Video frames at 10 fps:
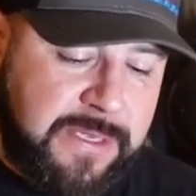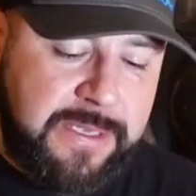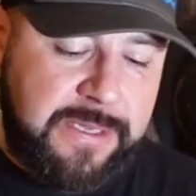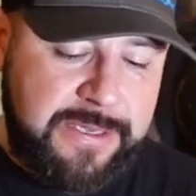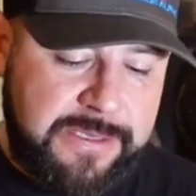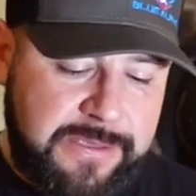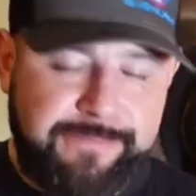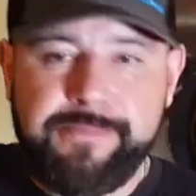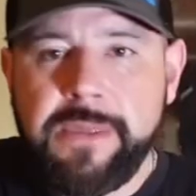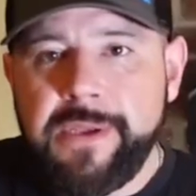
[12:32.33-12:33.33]

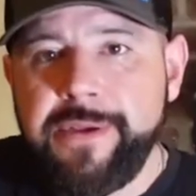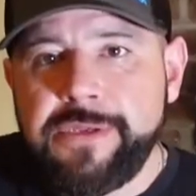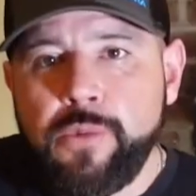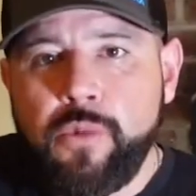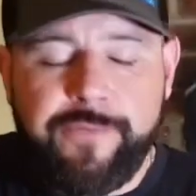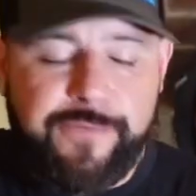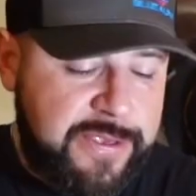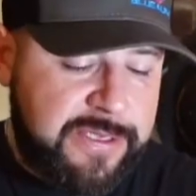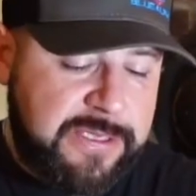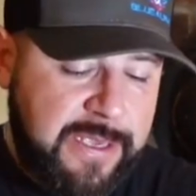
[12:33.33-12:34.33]
it's a warm
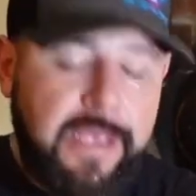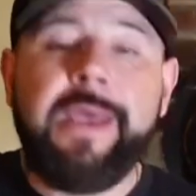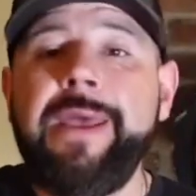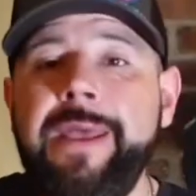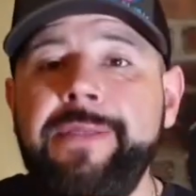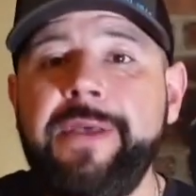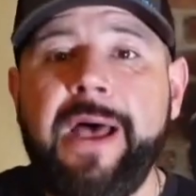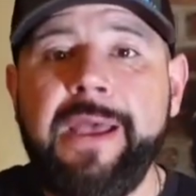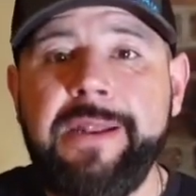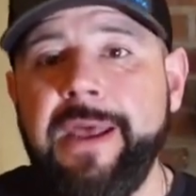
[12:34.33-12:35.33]
fleece and the
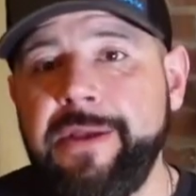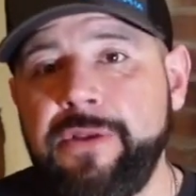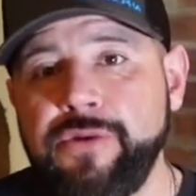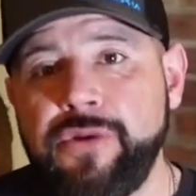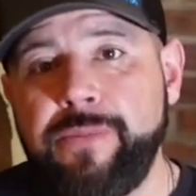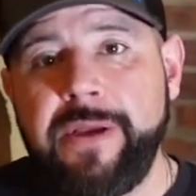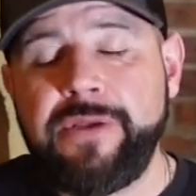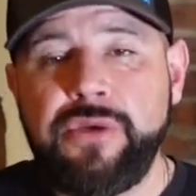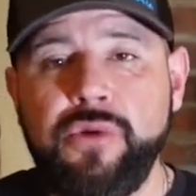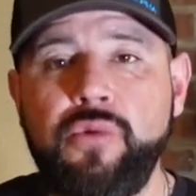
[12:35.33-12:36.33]
high neck. Those are my
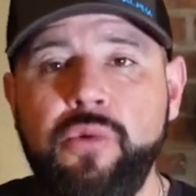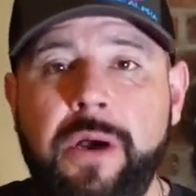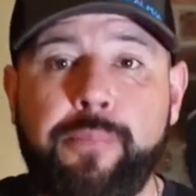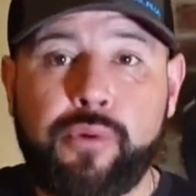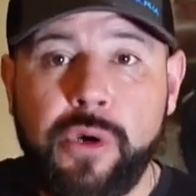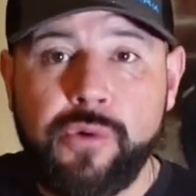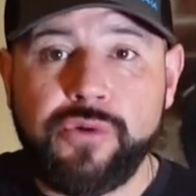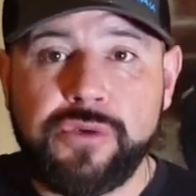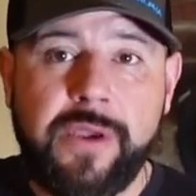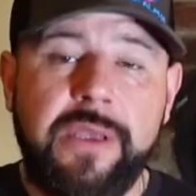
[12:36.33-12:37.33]
two
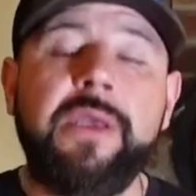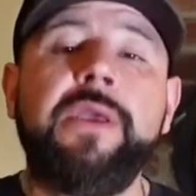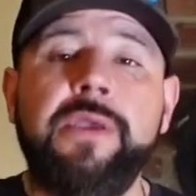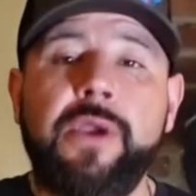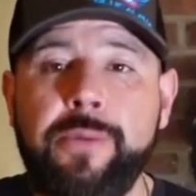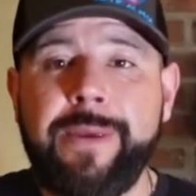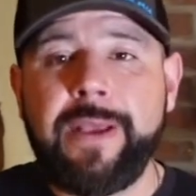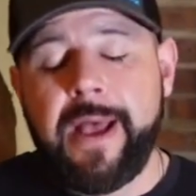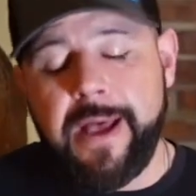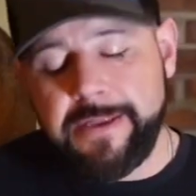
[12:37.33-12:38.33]
pros, right? You heard my
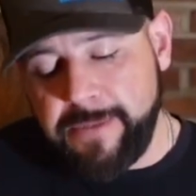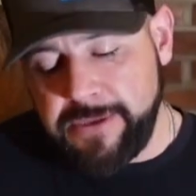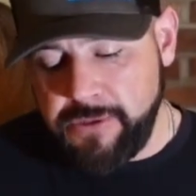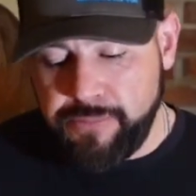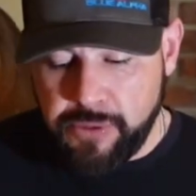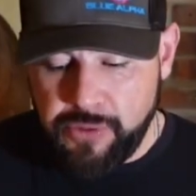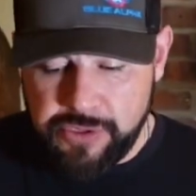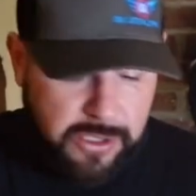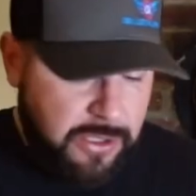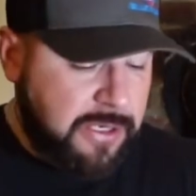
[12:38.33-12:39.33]
cons. My two pros
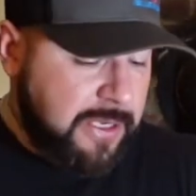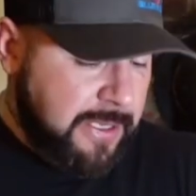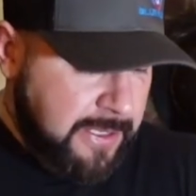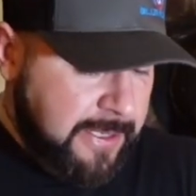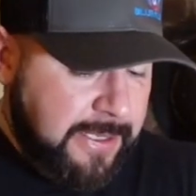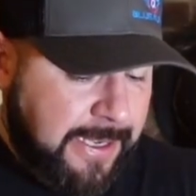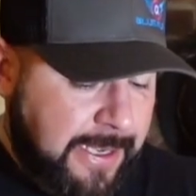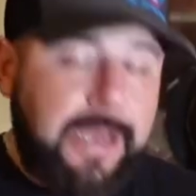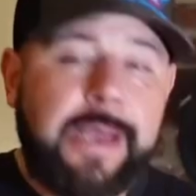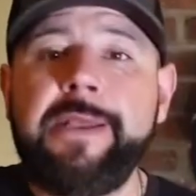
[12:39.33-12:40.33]
are,
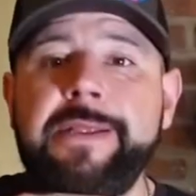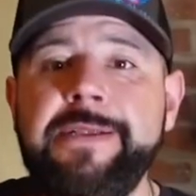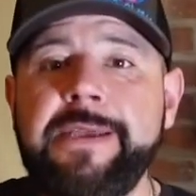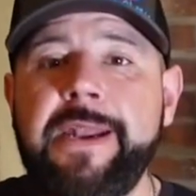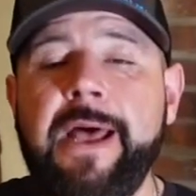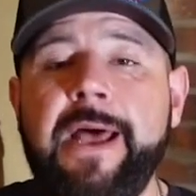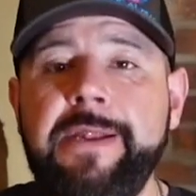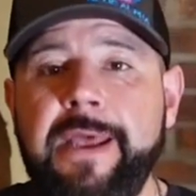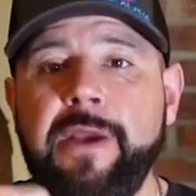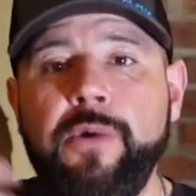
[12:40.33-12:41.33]
I like that it's got a high
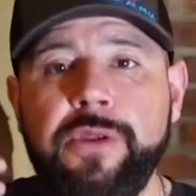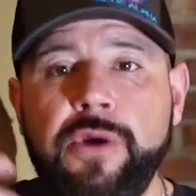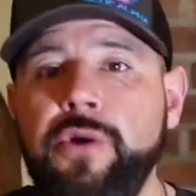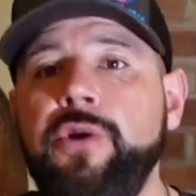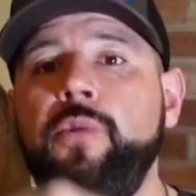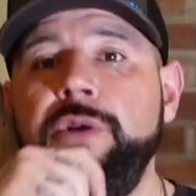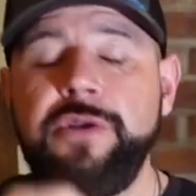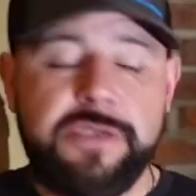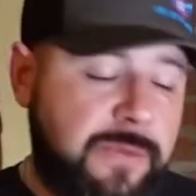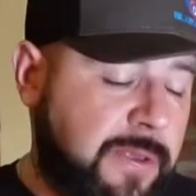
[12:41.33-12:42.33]
neck with the hood when
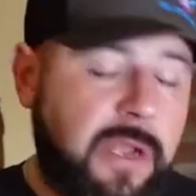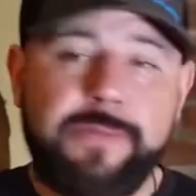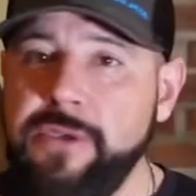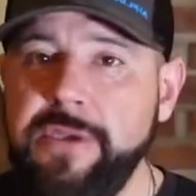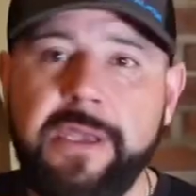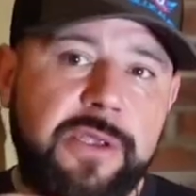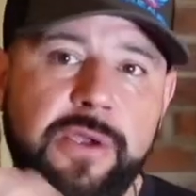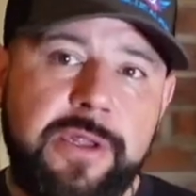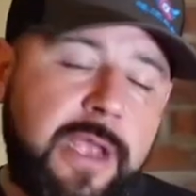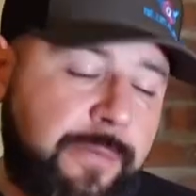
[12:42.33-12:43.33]
you zip it up, so you get
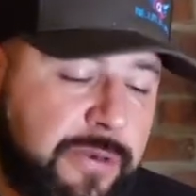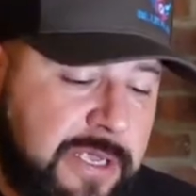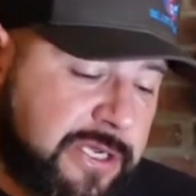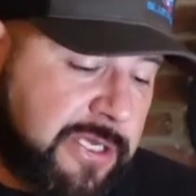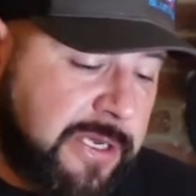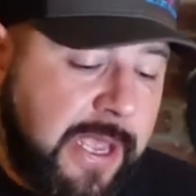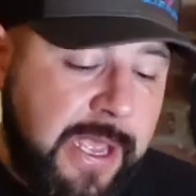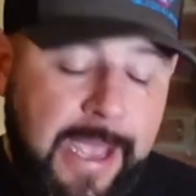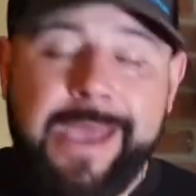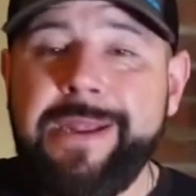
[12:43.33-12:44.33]
good neck protection,
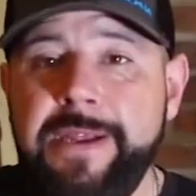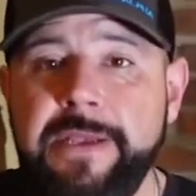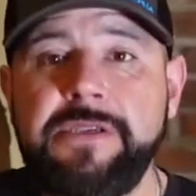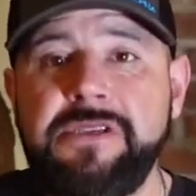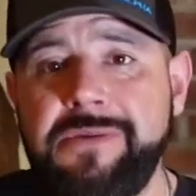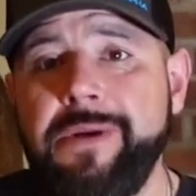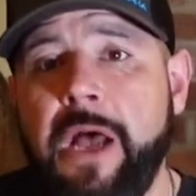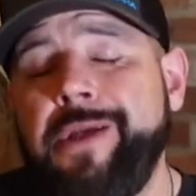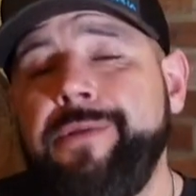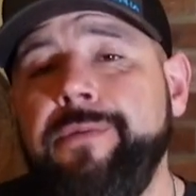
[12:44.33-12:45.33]
and it is
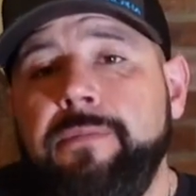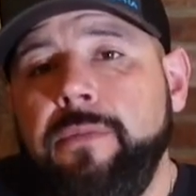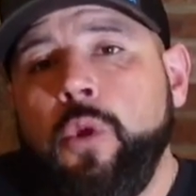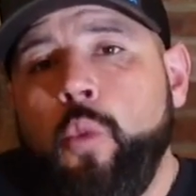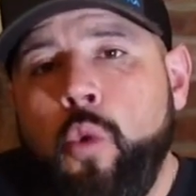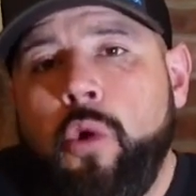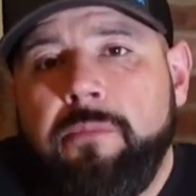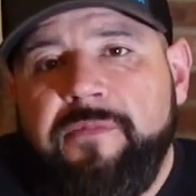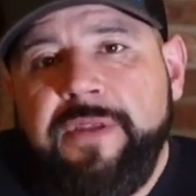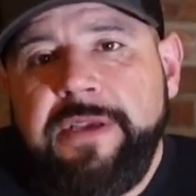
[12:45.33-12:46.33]
on the
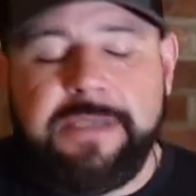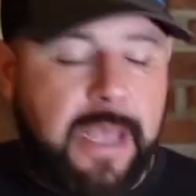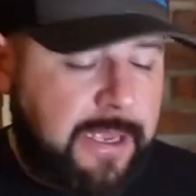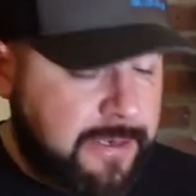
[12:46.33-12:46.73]
warm fleece side,